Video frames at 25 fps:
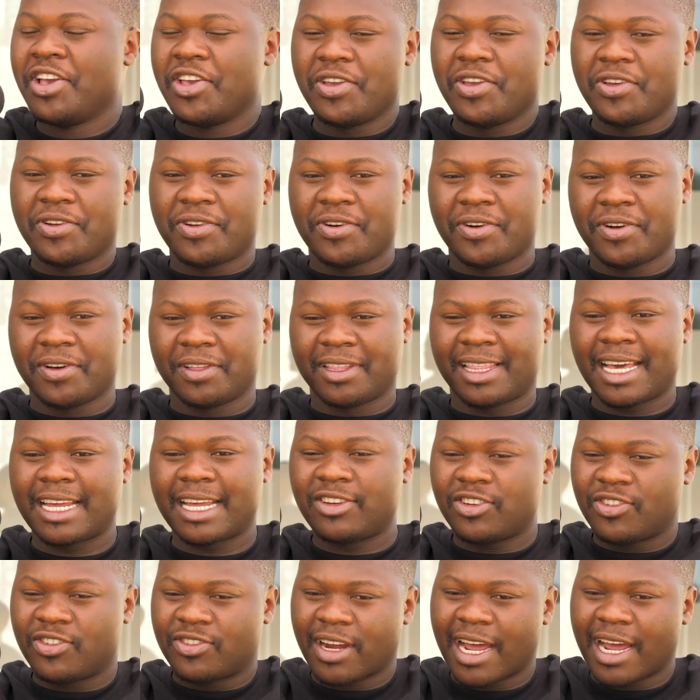You know,
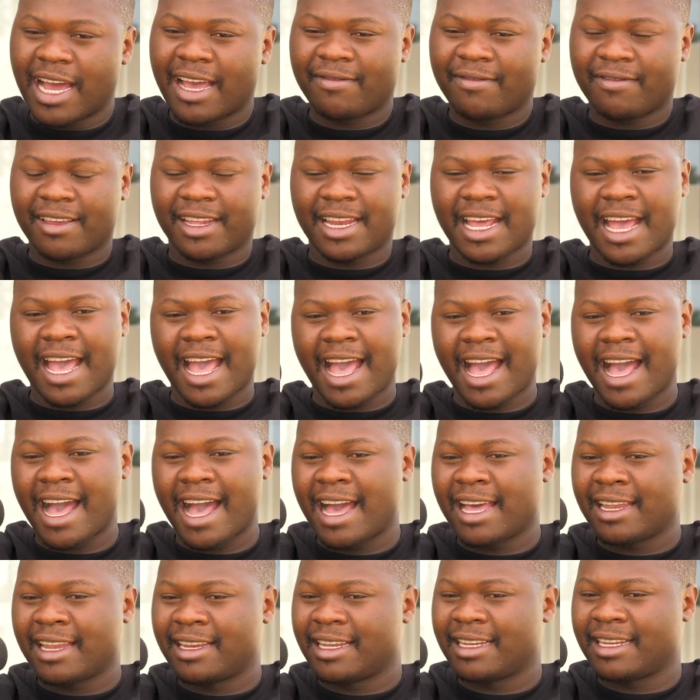that drive that I
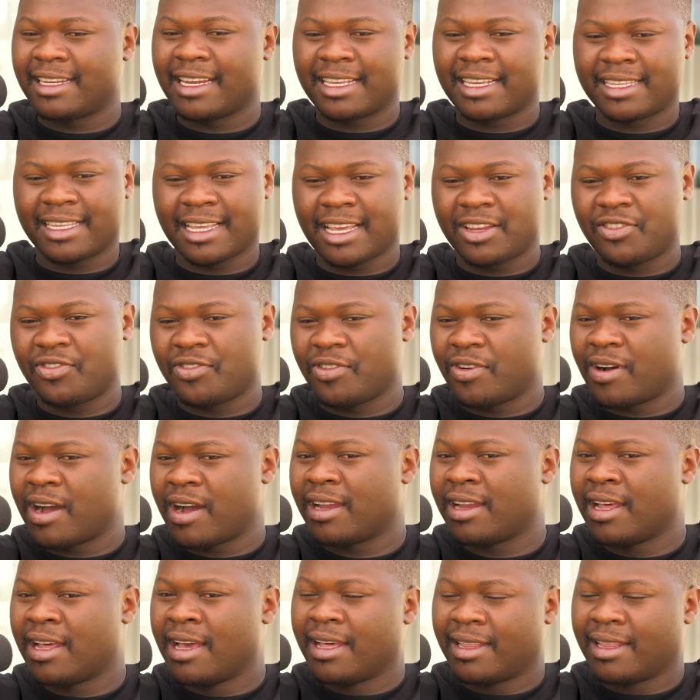had, and I said, you know
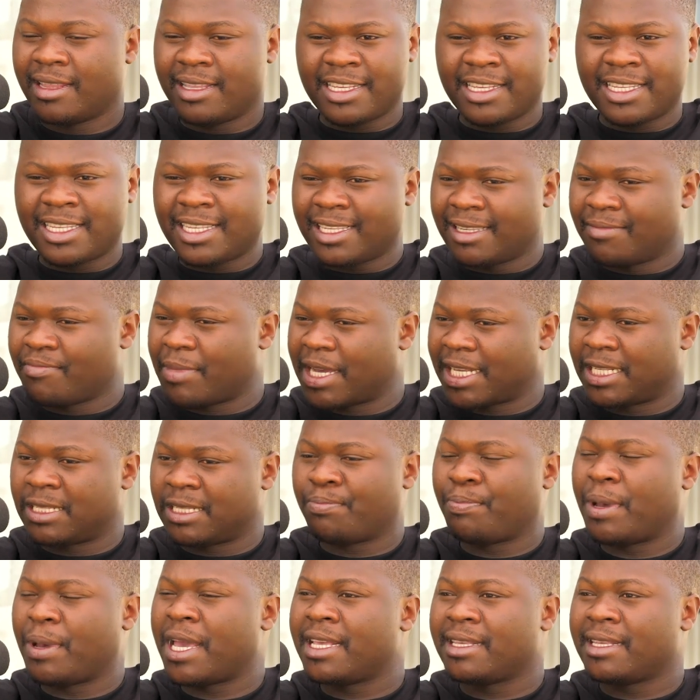what, this is my
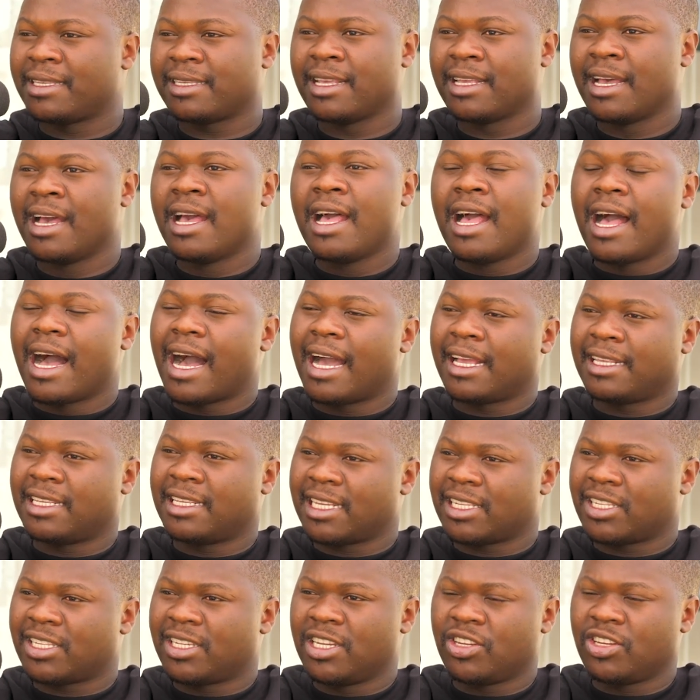space. I
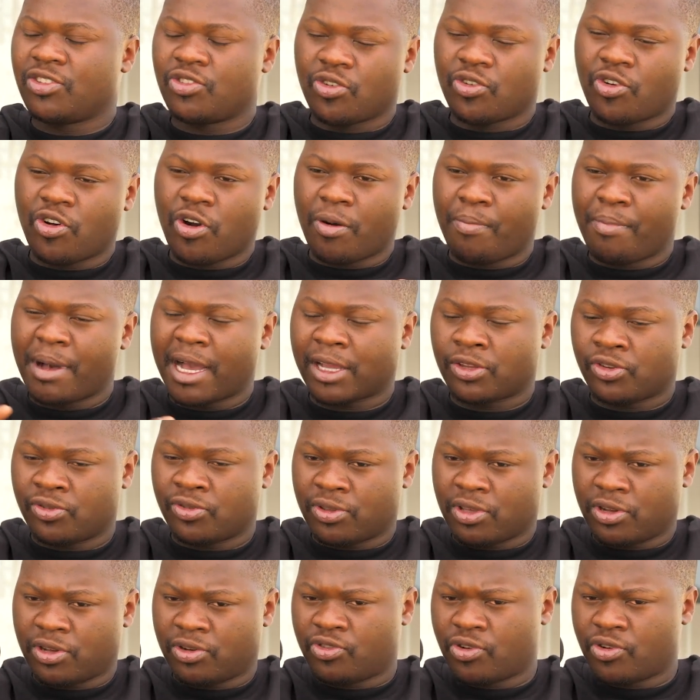just need to go back to
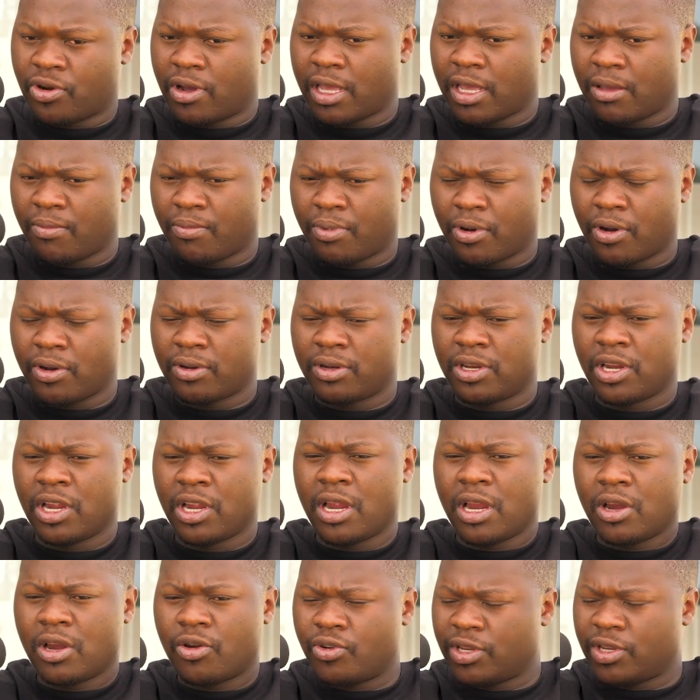the drawing board,
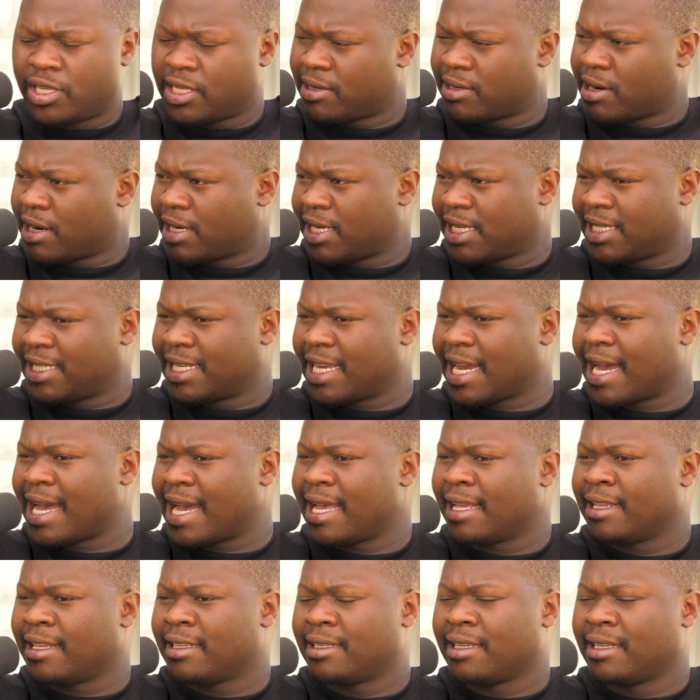
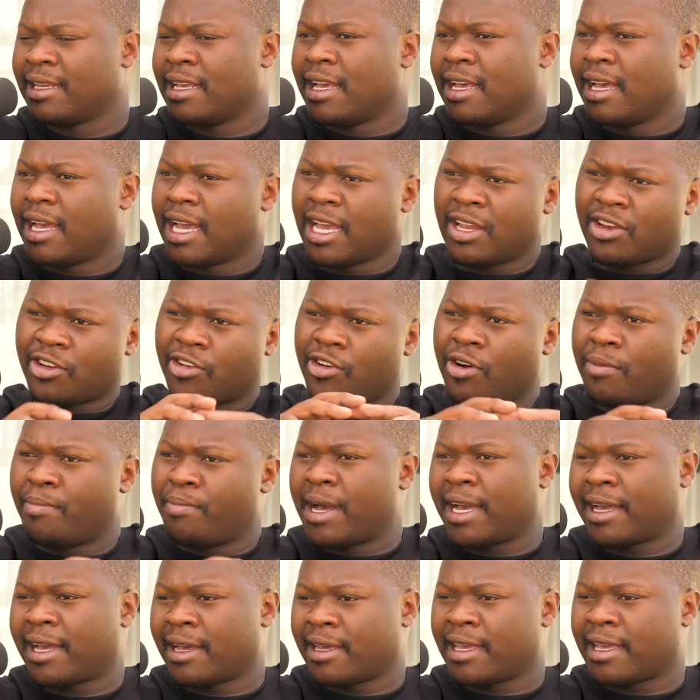re-strategize, and go
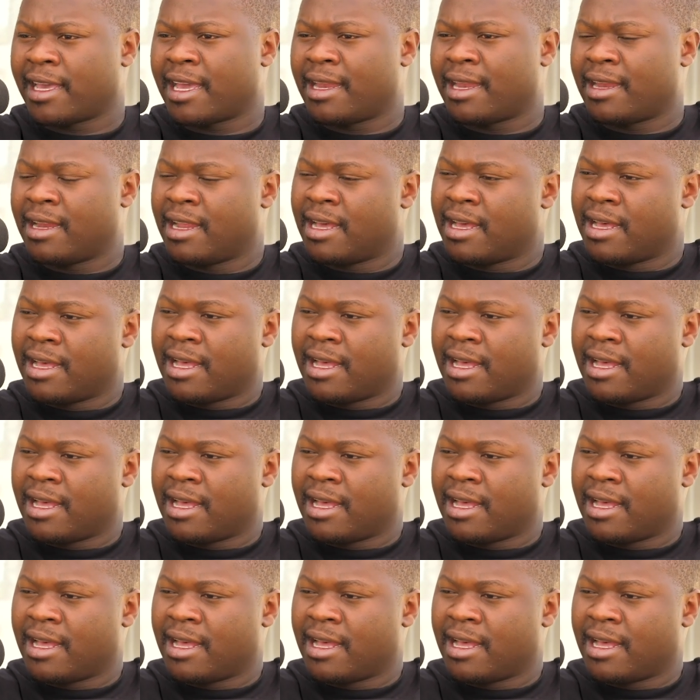back again.